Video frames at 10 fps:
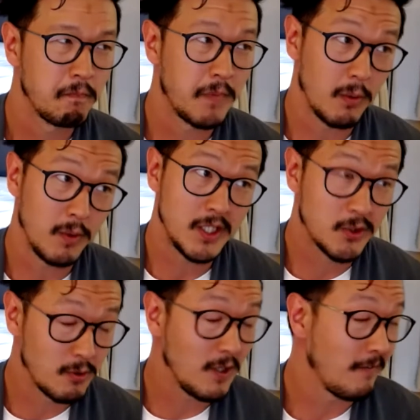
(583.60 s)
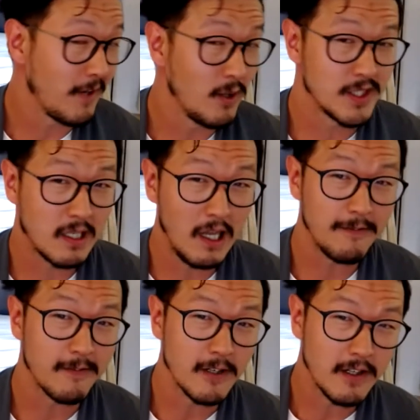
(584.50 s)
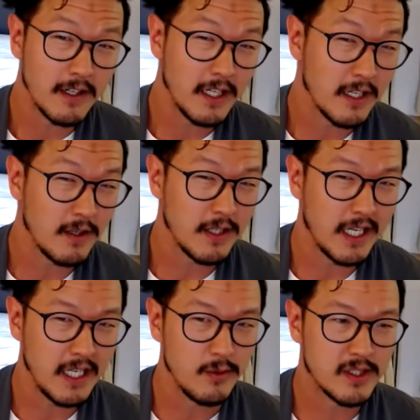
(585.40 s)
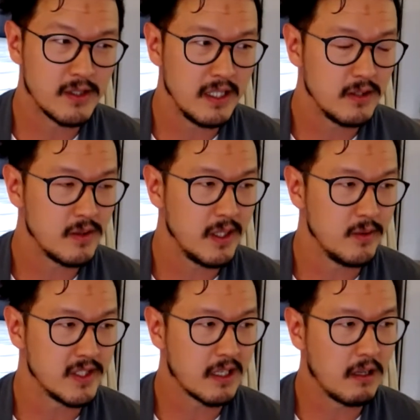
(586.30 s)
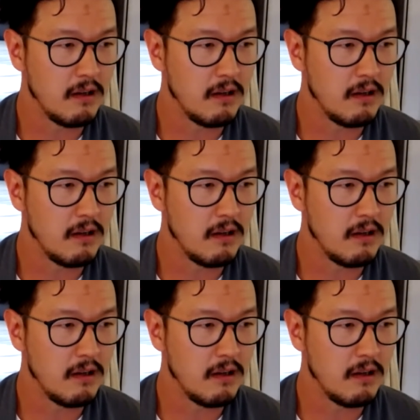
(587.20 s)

that we truly felt was clever you know that it was it was a